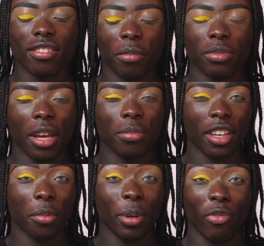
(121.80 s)
Sometimes
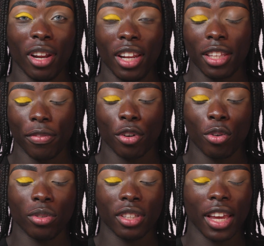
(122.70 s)
it can be really
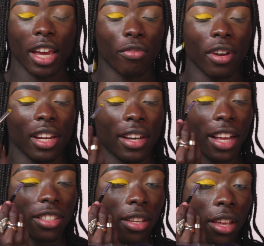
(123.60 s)
difficult to get a really
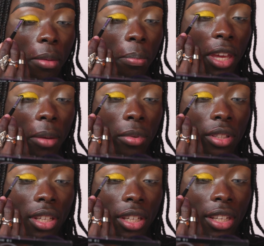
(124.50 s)
nice
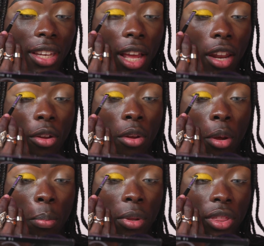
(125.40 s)
pigmented yellow,
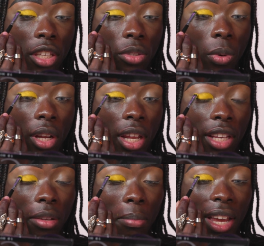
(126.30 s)
but this one
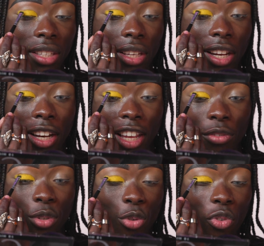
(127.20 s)
is amazing and it
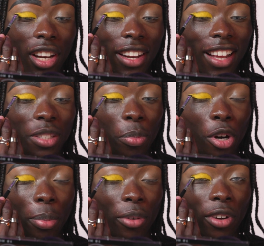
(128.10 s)
gives you a really nice
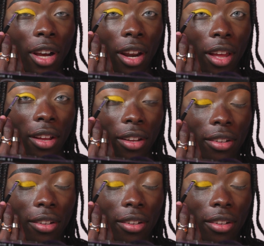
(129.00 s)
pop of color.